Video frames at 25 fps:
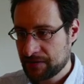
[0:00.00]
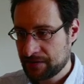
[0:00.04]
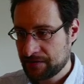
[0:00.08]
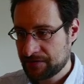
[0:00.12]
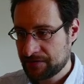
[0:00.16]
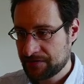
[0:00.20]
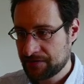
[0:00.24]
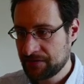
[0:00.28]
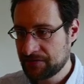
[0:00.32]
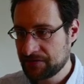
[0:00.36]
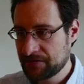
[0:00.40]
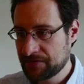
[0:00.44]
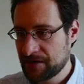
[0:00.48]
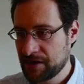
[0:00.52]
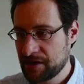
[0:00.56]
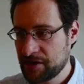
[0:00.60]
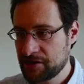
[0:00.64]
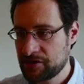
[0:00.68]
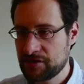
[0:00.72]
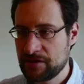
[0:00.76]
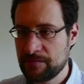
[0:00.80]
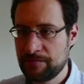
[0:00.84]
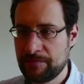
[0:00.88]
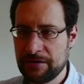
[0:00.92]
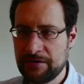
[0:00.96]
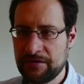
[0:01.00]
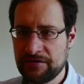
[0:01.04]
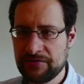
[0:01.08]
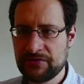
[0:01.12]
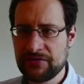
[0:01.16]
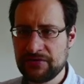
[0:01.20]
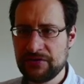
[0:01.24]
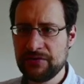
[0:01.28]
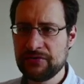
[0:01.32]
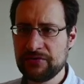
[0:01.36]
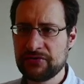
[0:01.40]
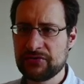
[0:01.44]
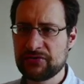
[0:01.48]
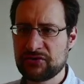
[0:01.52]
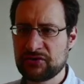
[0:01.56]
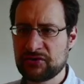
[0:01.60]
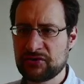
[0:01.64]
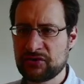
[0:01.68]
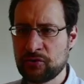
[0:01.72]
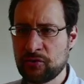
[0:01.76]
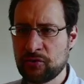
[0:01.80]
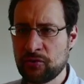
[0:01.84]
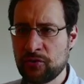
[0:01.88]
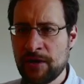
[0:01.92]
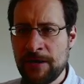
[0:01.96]
this cache dependencies,
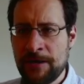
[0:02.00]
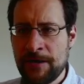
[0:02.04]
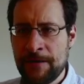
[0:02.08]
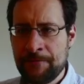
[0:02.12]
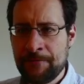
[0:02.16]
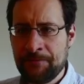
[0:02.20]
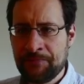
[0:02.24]
so